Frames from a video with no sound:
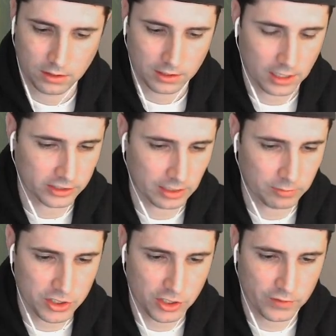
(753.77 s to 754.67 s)
Gosh, I'm
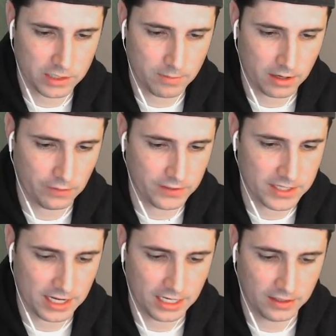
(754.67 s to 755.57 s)
just nervous about if he's
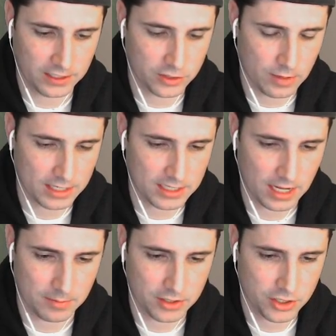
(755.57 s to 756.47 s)
got anything direct
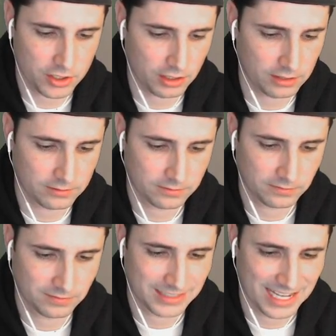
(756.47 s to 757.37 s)
damage.
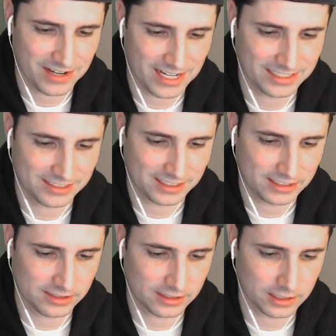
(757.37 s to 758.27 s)
I've got a
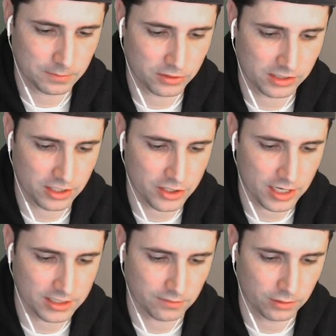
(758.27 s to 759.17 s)
66%
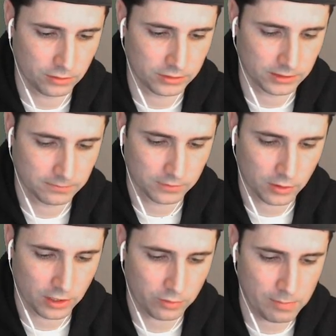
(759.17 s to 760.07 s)
chance of losing.
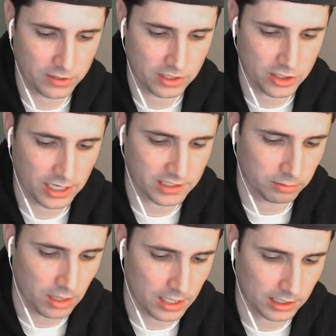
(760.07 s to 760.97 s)
33% chance of
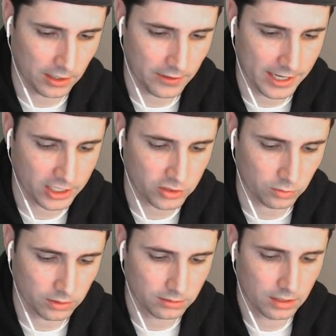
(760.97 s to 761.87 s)
blocking on that next
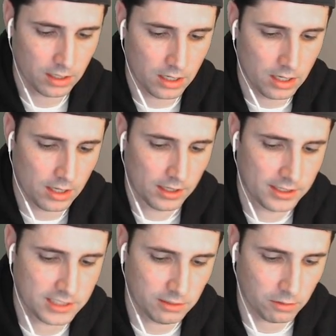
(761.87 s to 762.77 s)
one.
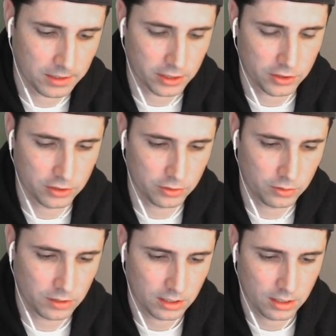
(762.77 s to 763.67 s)
Let's see what we can
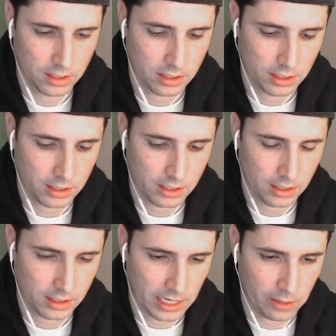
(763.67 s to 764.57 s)
do.
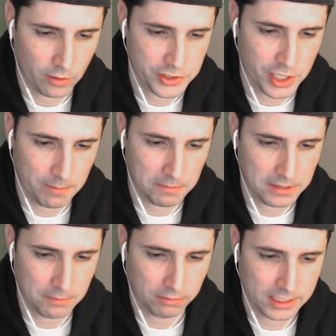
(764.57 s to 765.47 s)
I want Jumping
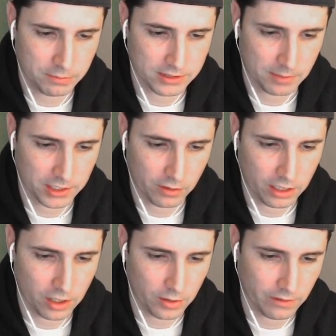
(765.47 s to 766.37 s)
Bean. Please put something...
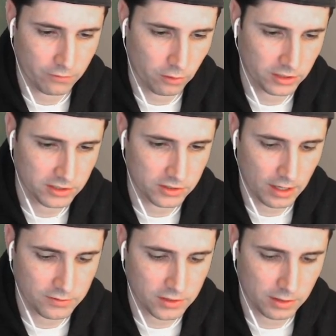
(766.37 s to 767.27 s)
Oh, of course, it's
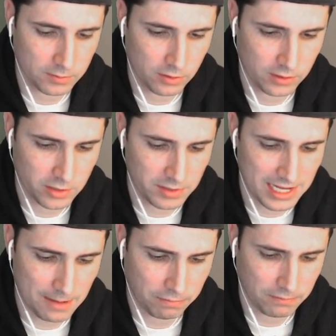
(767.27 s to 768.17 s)
Gravestone Neptuna, so
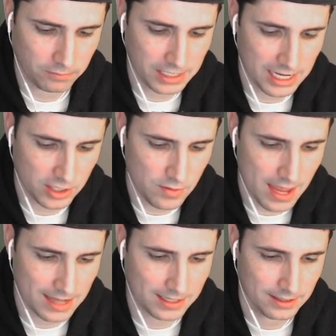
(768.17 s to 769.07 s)
we can't do that.